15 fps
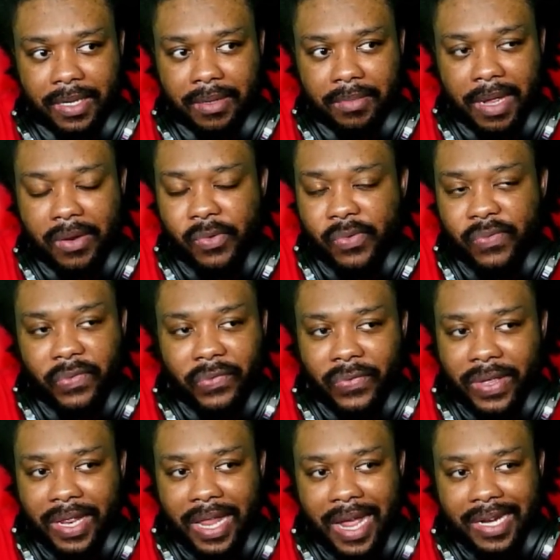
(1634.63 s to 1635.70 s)
I don't even
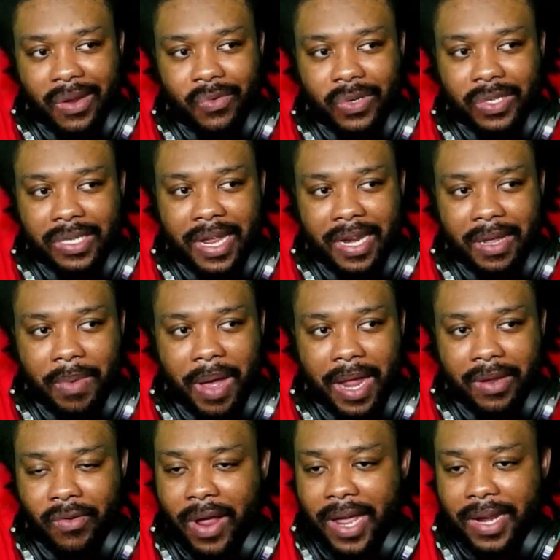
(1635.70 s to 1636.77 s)
feel like there was
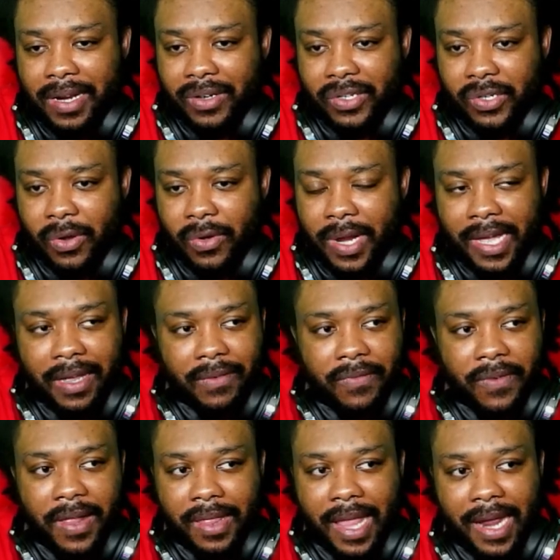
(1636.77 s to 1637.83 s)
anybody writing the show. Like it
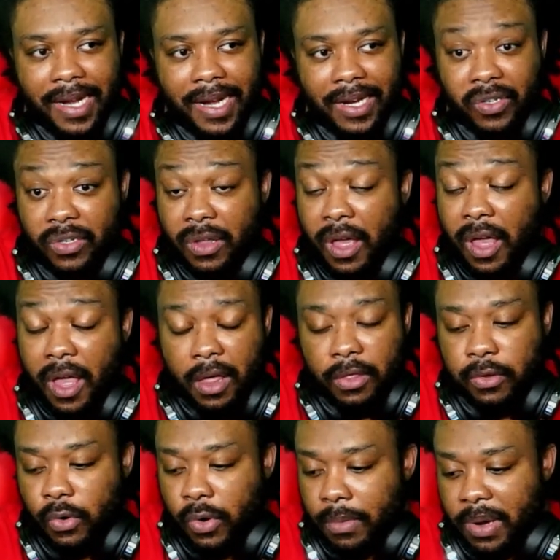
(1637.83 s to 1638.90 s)
felt like they just
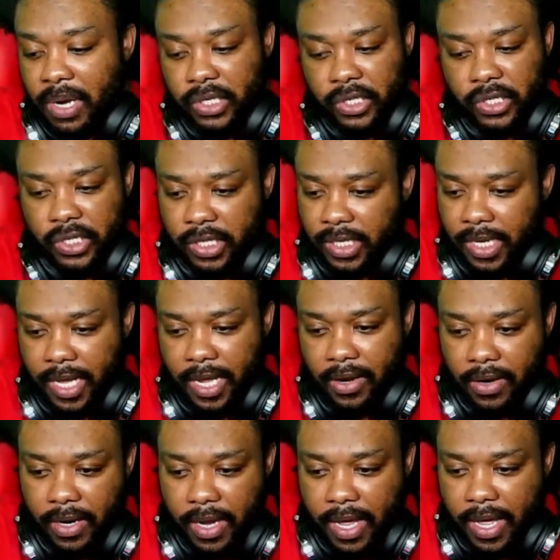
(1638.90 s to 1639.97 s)
threw a bunch of shit
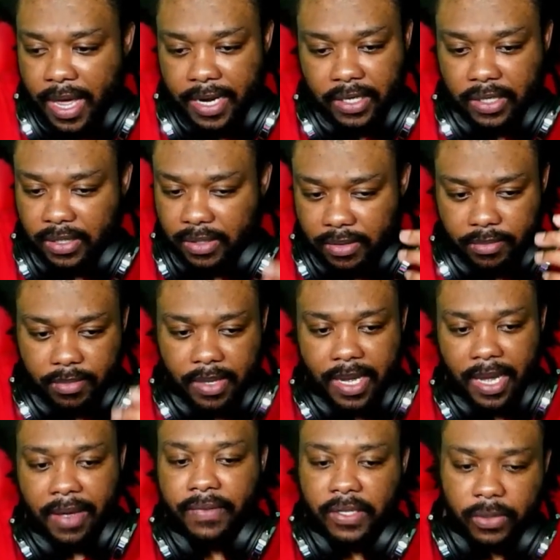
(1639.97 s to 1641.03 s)
together and just
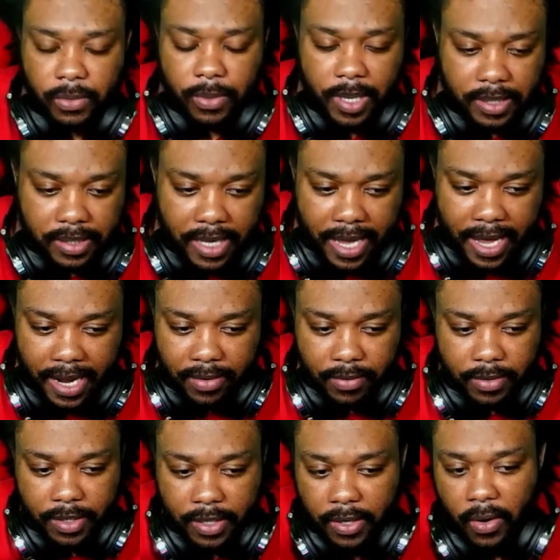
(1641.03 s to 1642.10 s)
gave it to us.
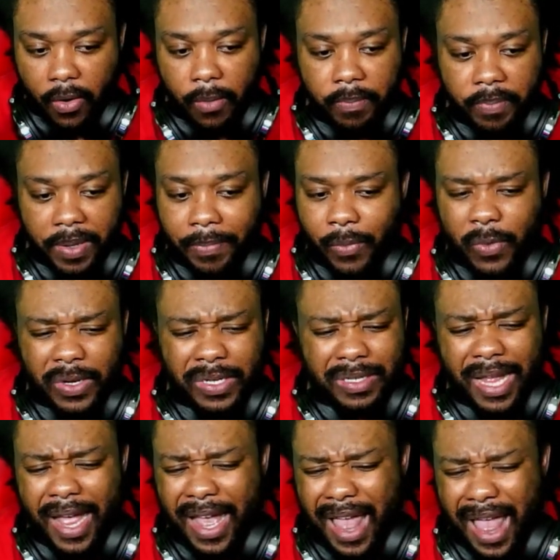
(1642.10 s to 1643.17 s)
And you know, people was
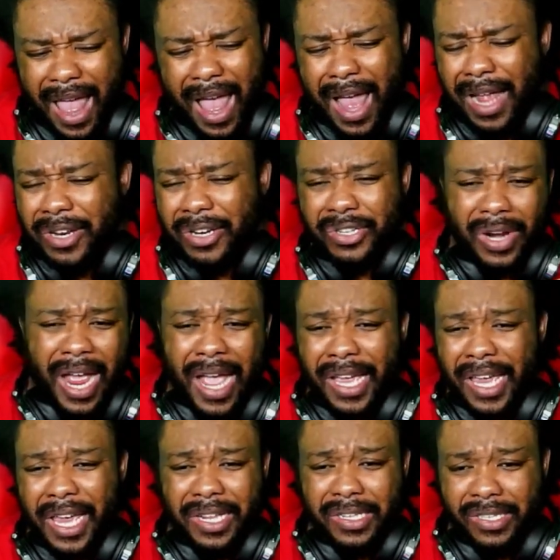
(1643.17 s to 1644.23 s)
like, "Oh, the
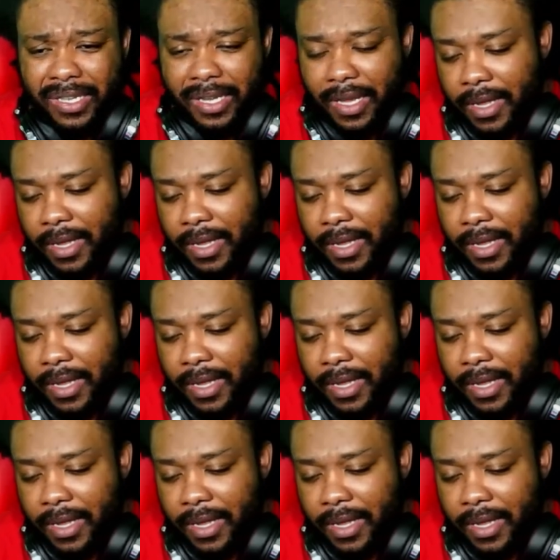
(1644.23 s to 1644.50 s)
dragons."